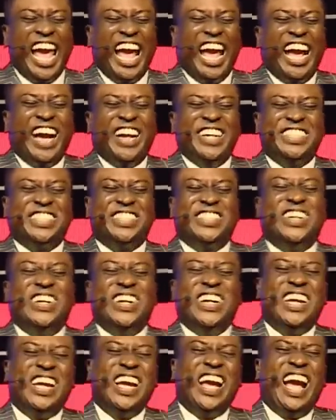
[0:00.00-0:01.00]
What's
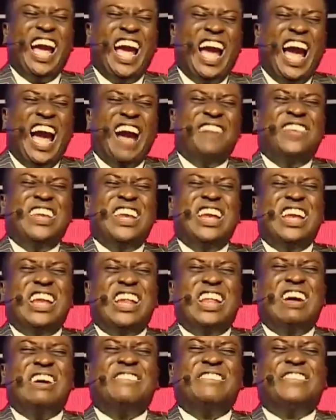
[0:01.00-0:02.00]
wrong? I'm a
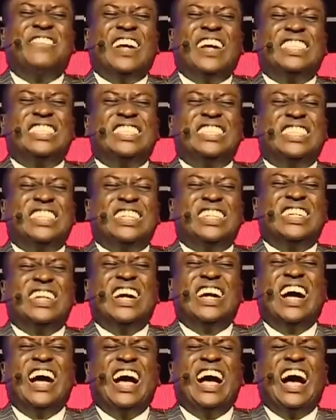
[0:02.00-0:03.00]
love pastor.
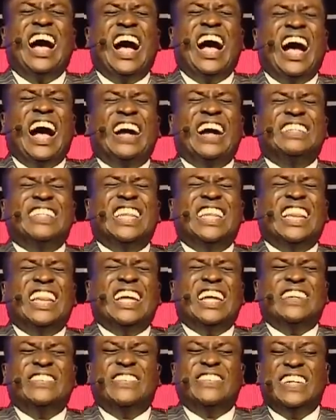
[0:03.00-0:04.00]
I'm a
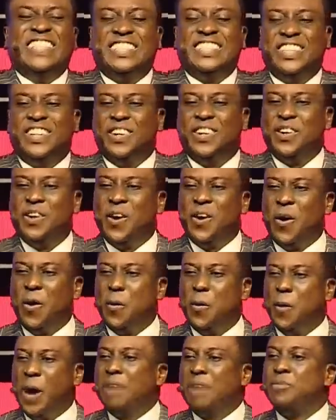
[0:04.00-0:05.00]
love pastor.
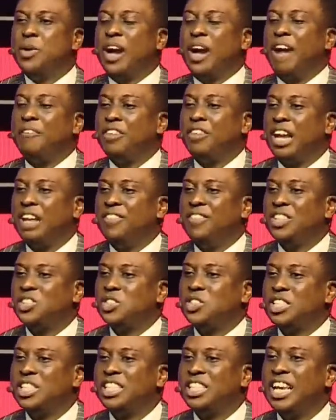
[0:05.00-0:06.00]
What book have you done about
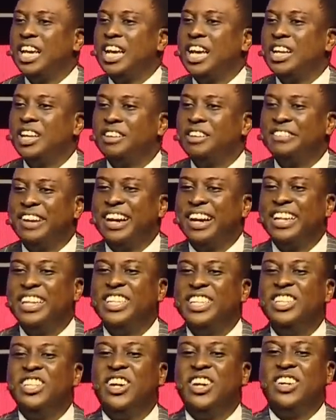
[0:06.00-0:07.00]
choosing a lover?
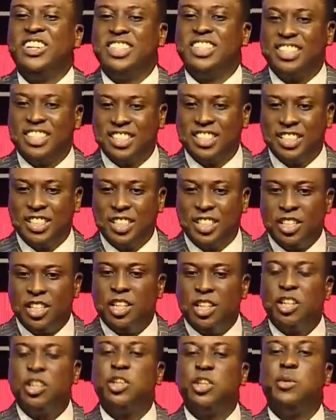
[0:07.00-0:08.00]
None.
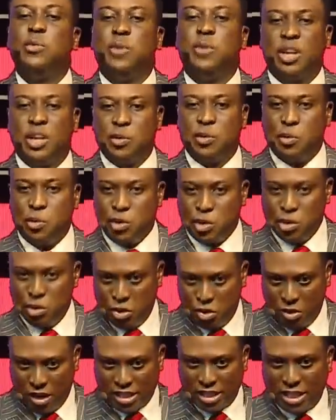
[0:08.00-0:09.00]
Don't worry. We'll
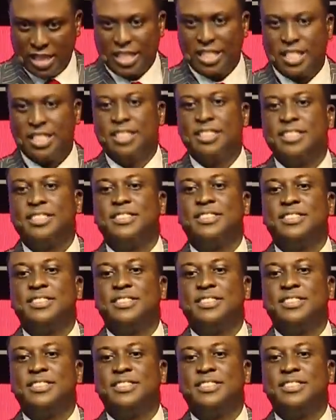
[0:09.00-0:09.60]
use you as a lesson.